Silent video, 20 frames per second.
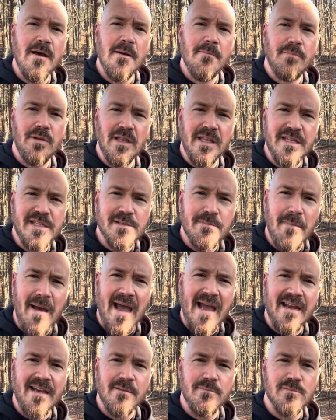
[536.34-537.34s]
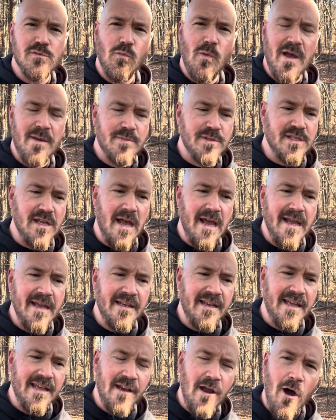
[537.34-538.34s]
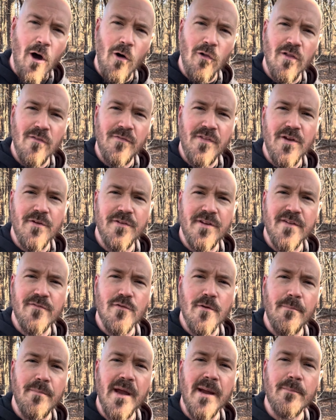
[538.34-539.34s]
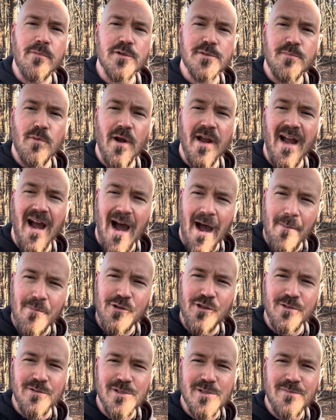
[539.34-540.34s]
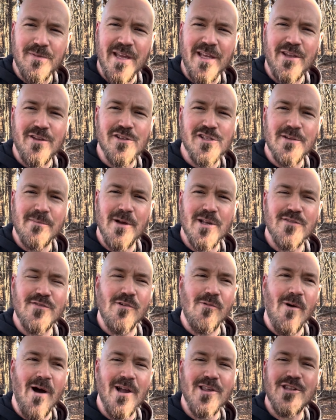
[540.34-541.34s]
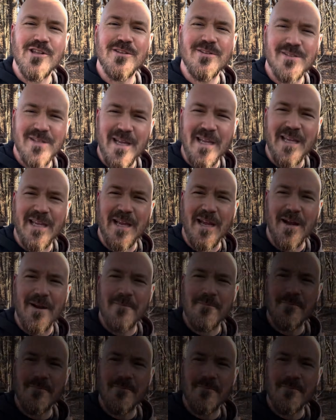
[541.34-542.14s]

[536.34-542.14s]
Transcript: Police Magnum's website and all of their different pepper spray options. Thank you so much for watching. Take care.